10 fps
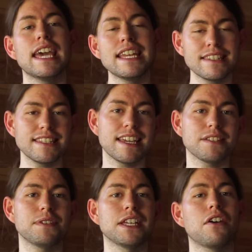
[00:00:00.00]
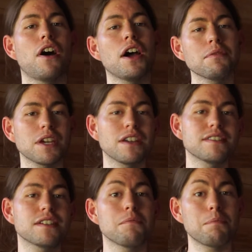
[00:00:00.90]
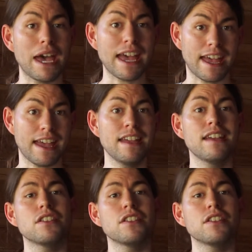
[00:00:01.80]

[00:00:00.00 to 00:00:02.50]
In today's video I'm going to compare